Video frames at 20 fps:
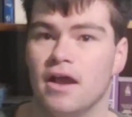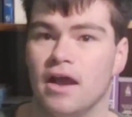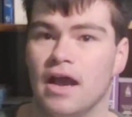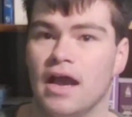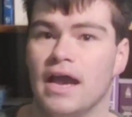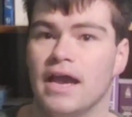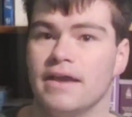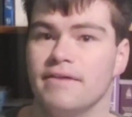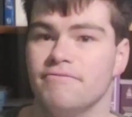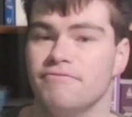
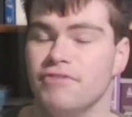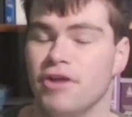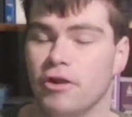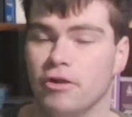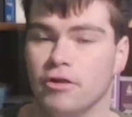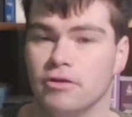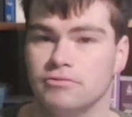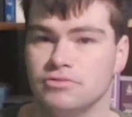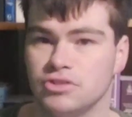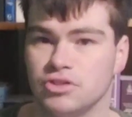I've
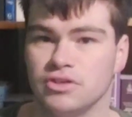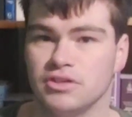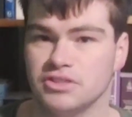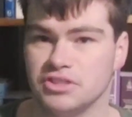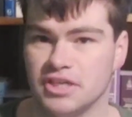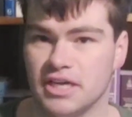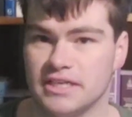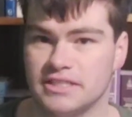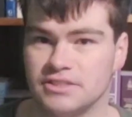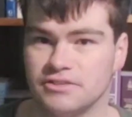known of Shirley
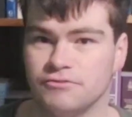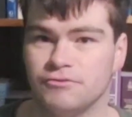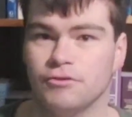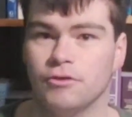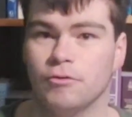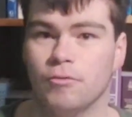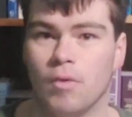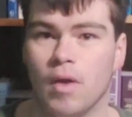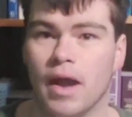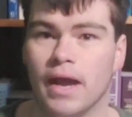Jackson for
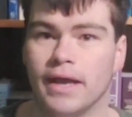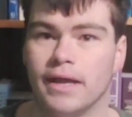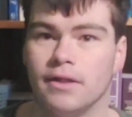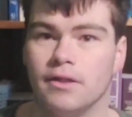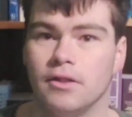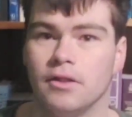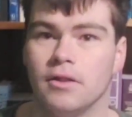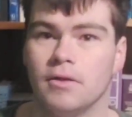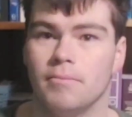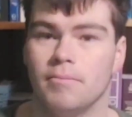a
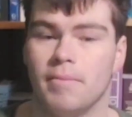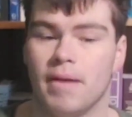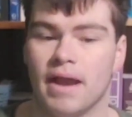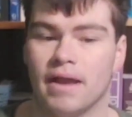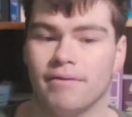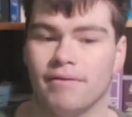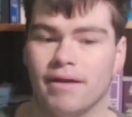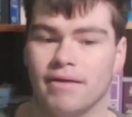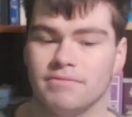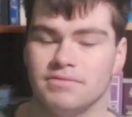while.
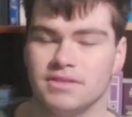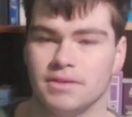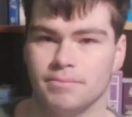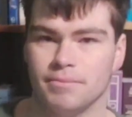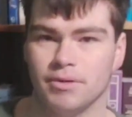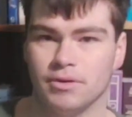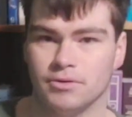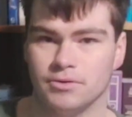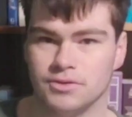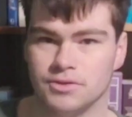Back when I was in
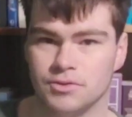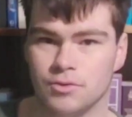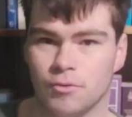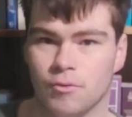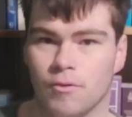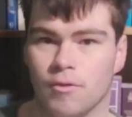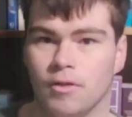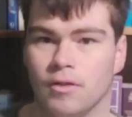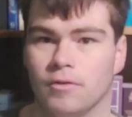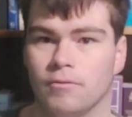middle
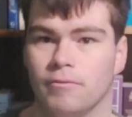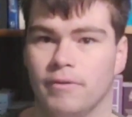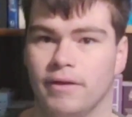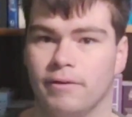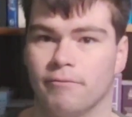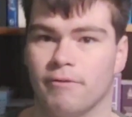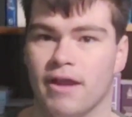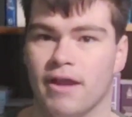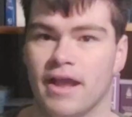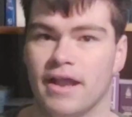school, we
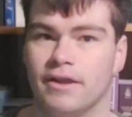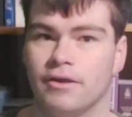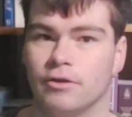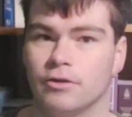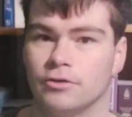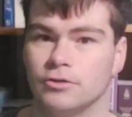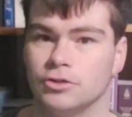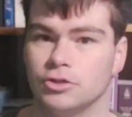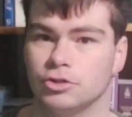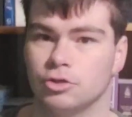read
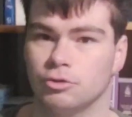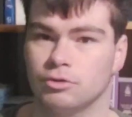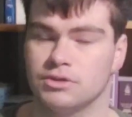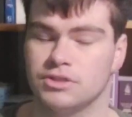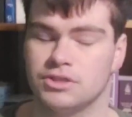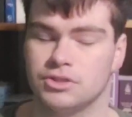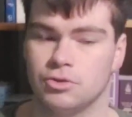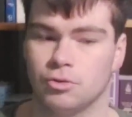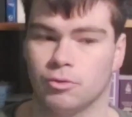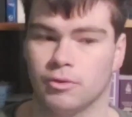her short
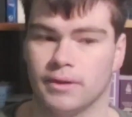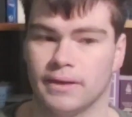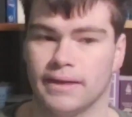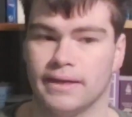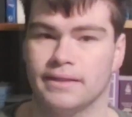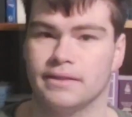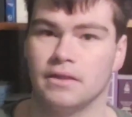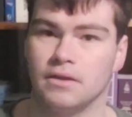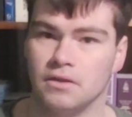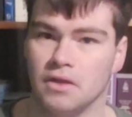
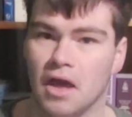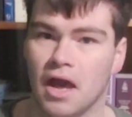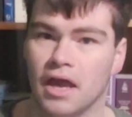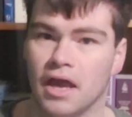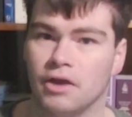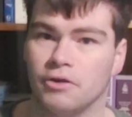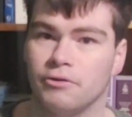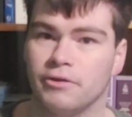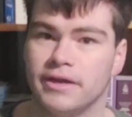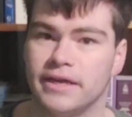story, The
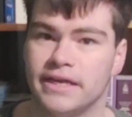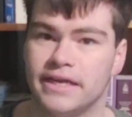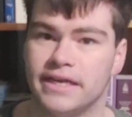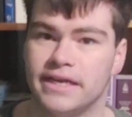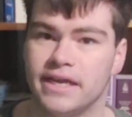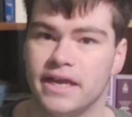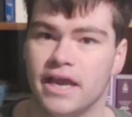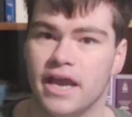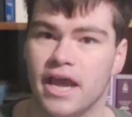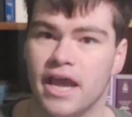
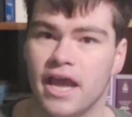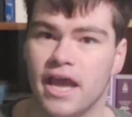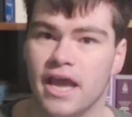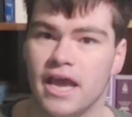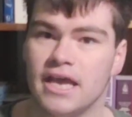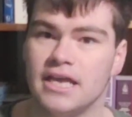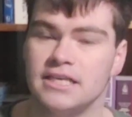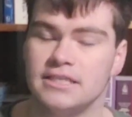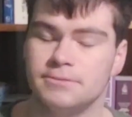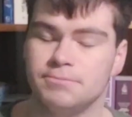Lottery,
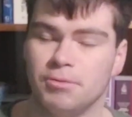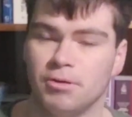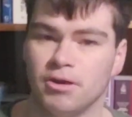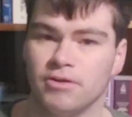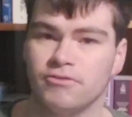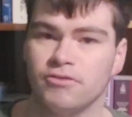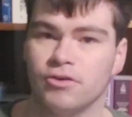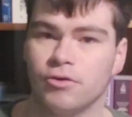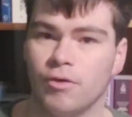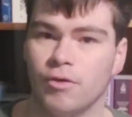as part
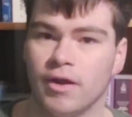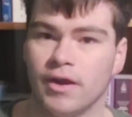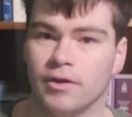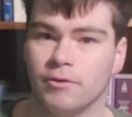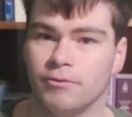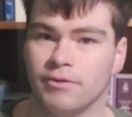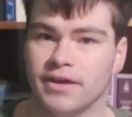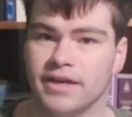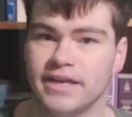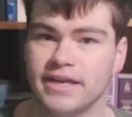of required
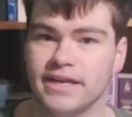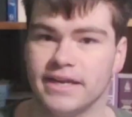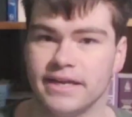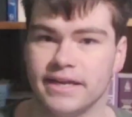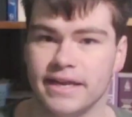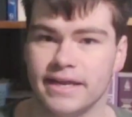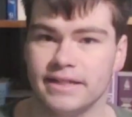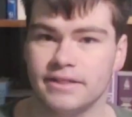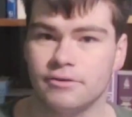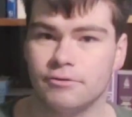reading in
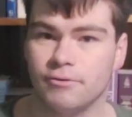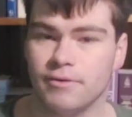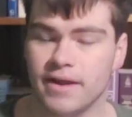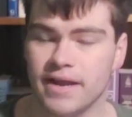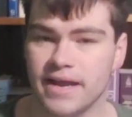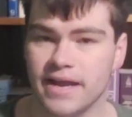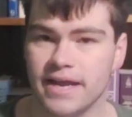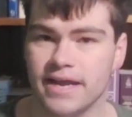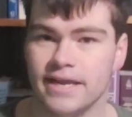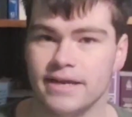8th
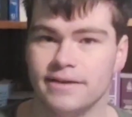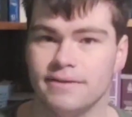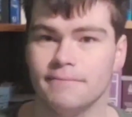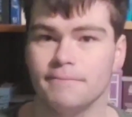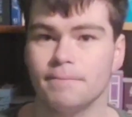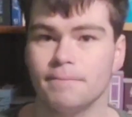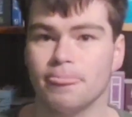grade.